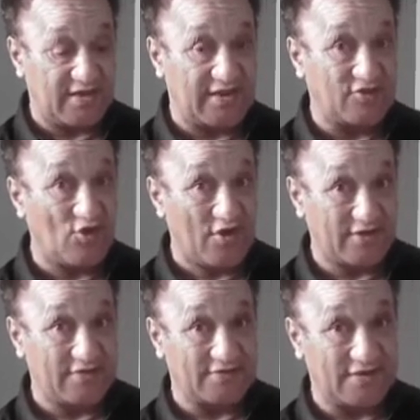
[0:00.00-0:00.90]
He died,
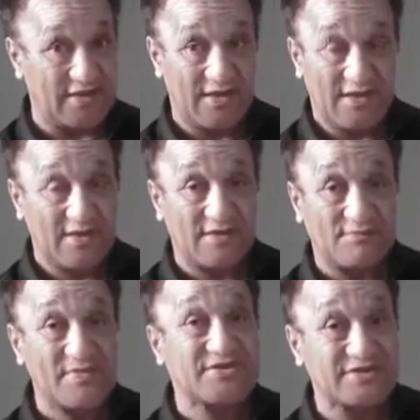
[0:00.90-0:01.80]
you see.
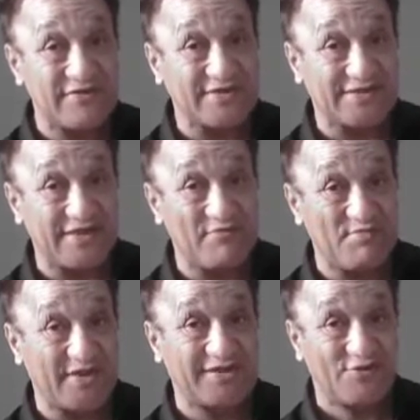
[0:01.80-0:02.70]
Mysteriously,
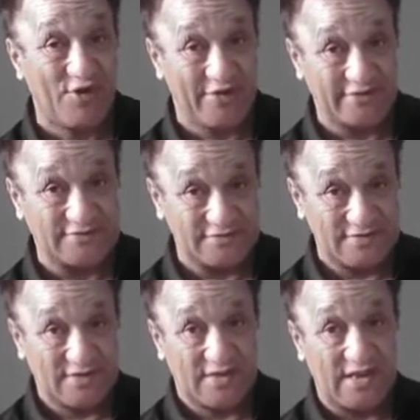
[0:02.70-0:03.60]
everybody
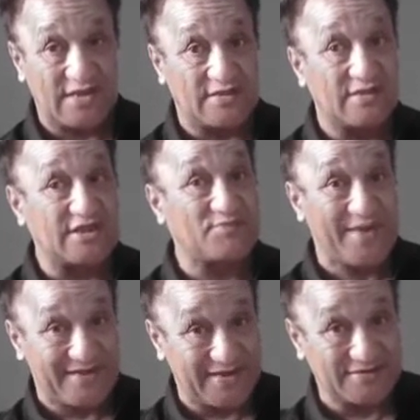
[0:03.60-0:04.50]
dies, and these
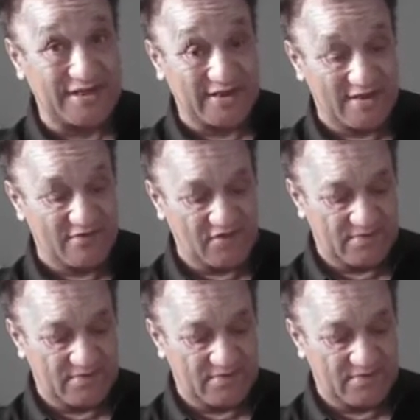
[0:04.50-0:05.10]
Pakeha take over.